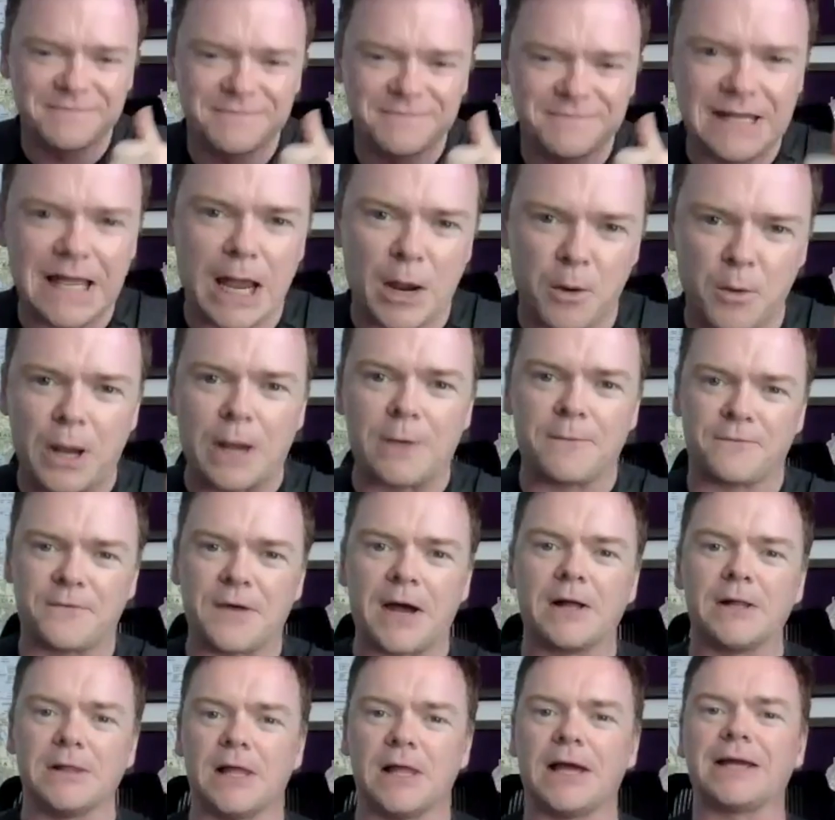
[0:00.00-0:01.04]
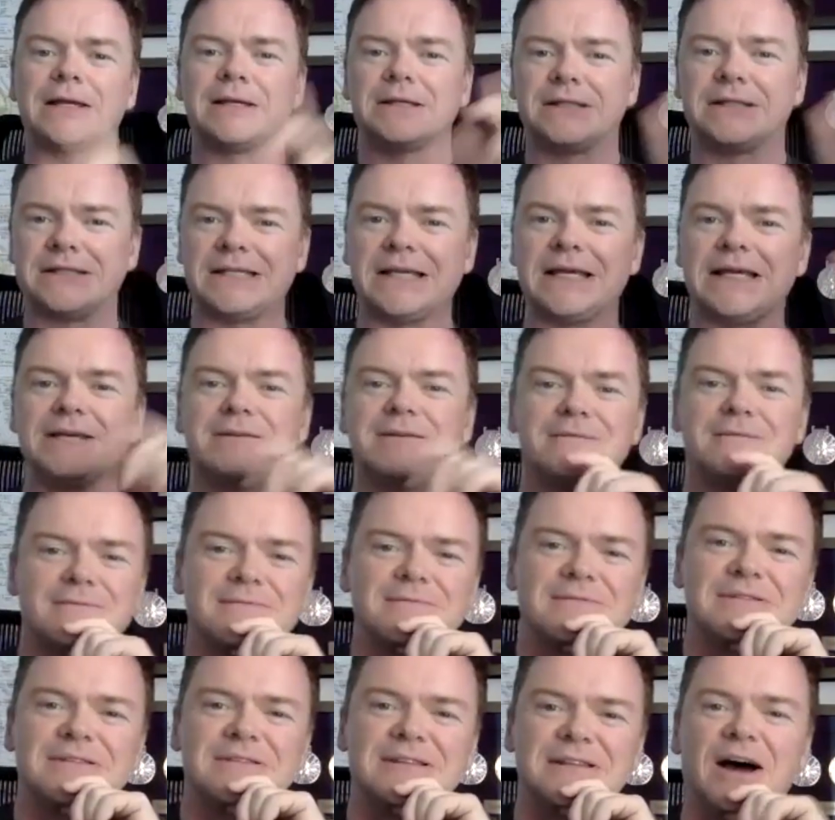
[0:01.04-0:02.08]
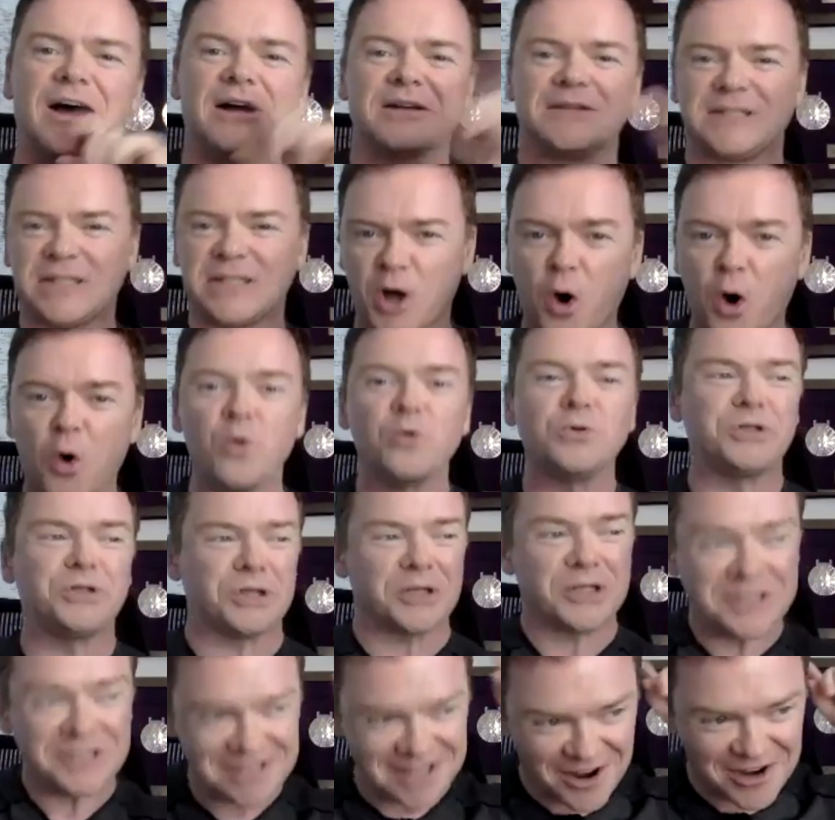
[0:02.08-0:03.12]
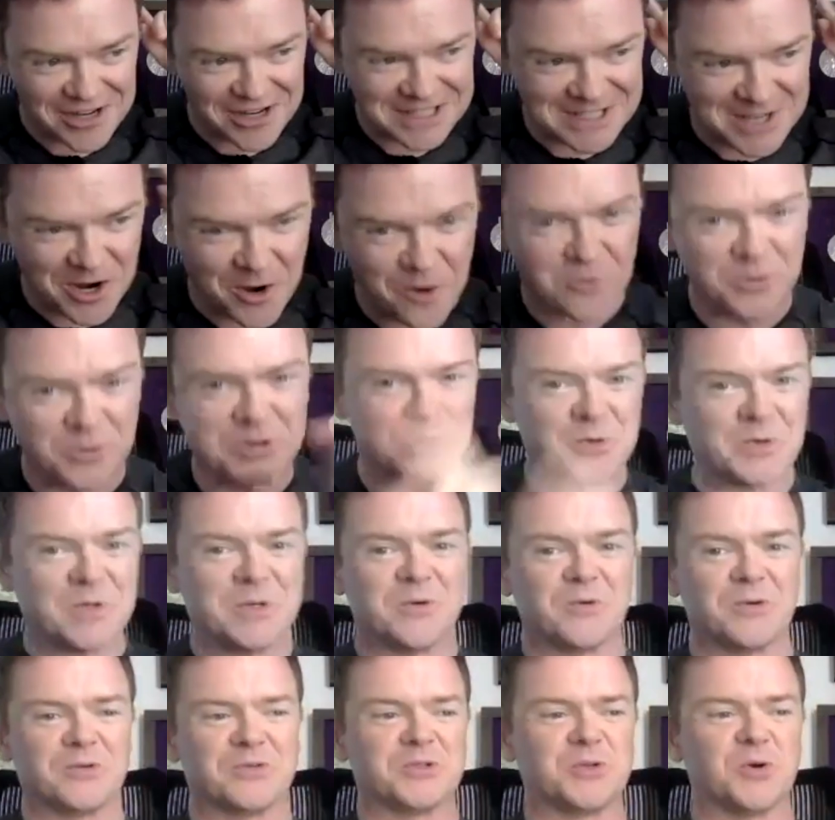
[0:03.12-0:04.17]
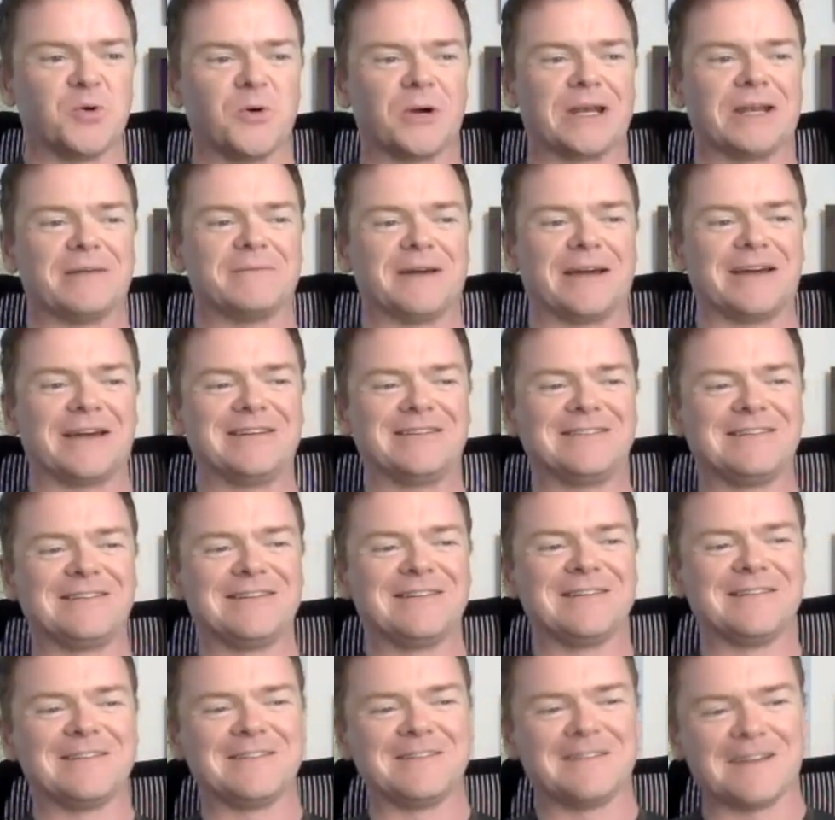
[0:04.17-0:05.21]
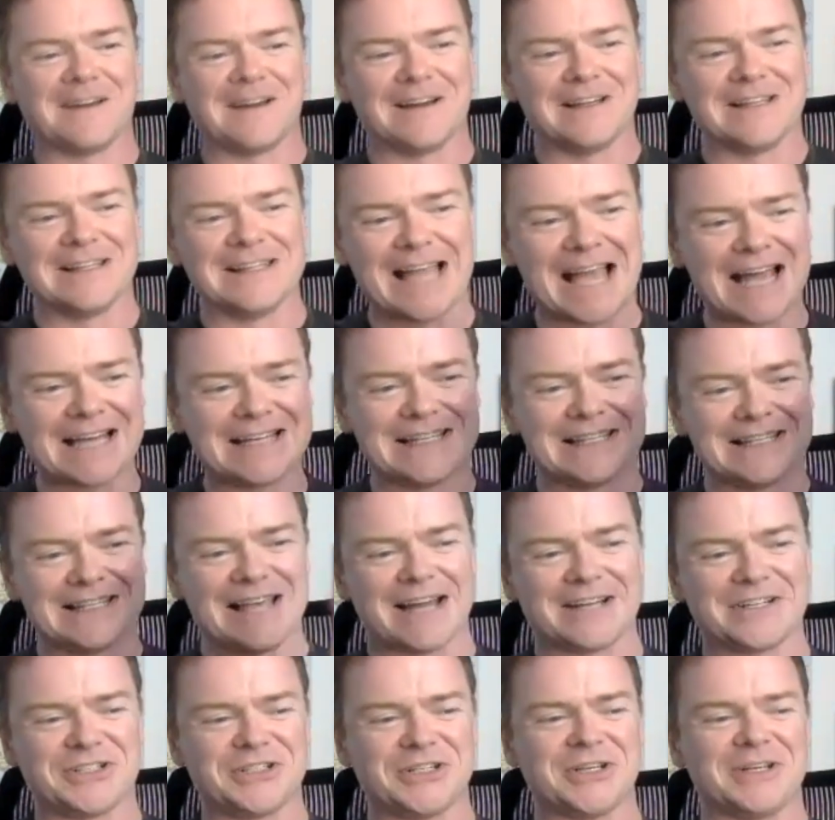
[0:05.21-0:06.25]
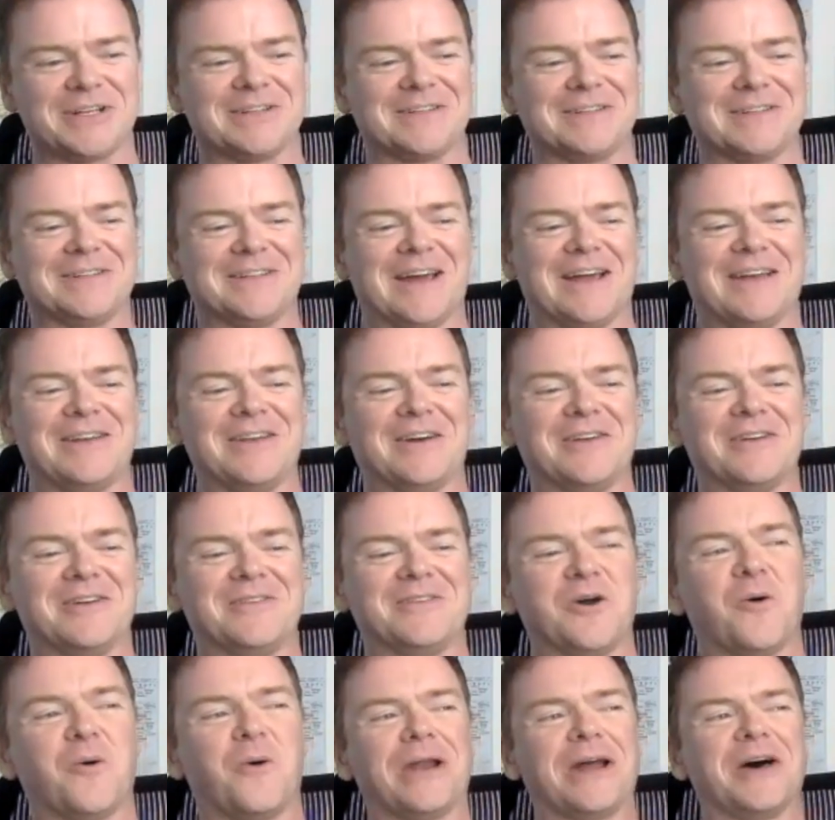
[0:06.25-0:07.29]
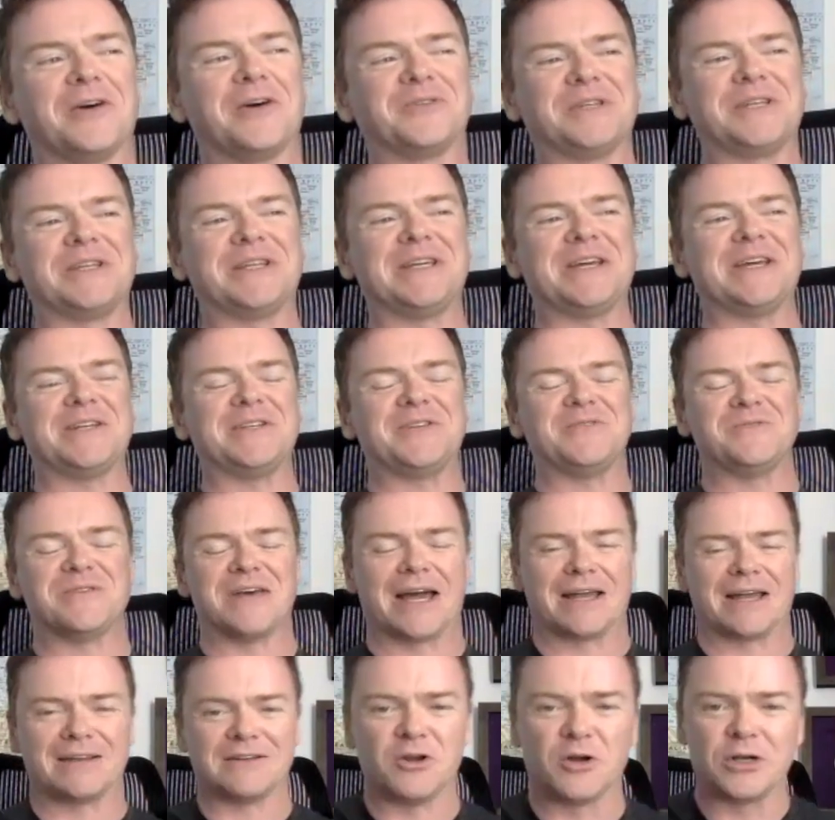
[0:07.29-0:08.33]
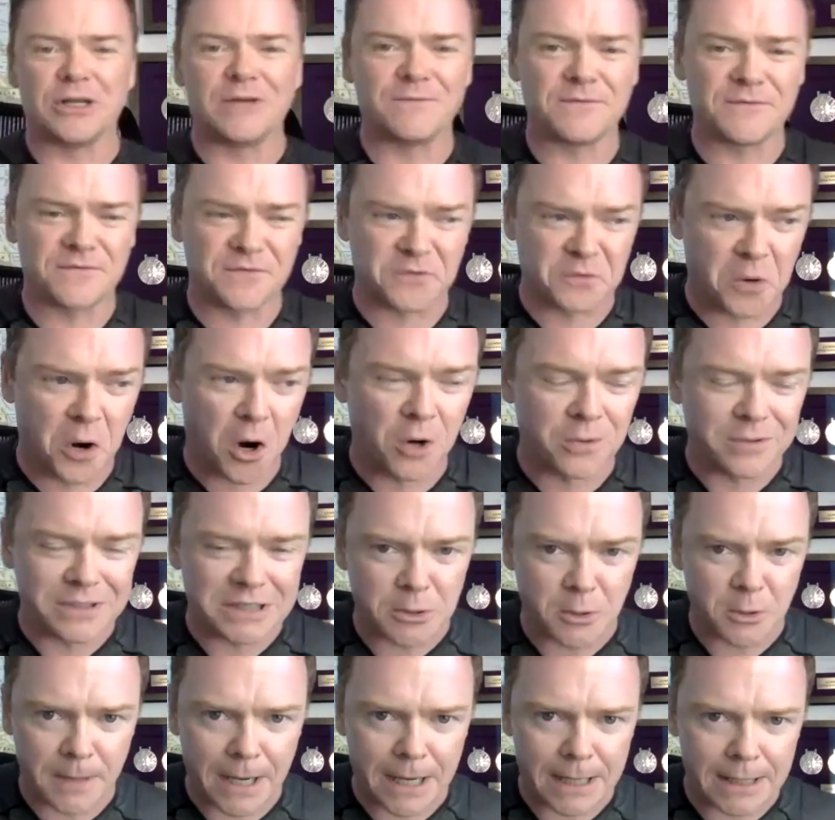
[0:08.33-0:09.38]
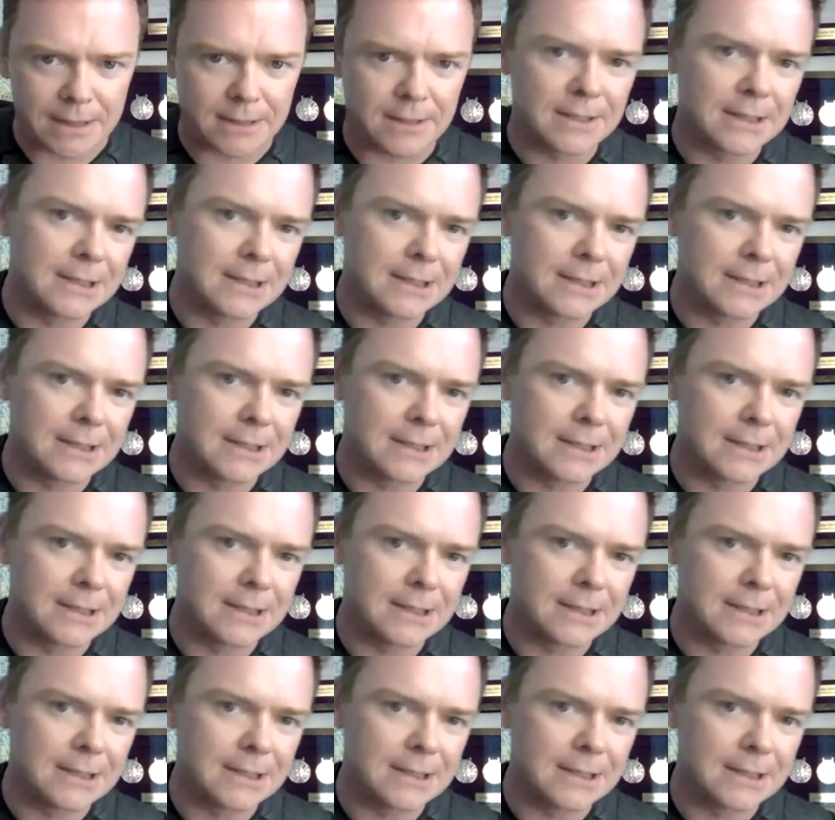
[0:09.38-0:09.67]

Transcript: It felt like, see, I told you I knew what I was talking about. I landed that shit. No one else in here knew that. Not even Ferrari knew about it.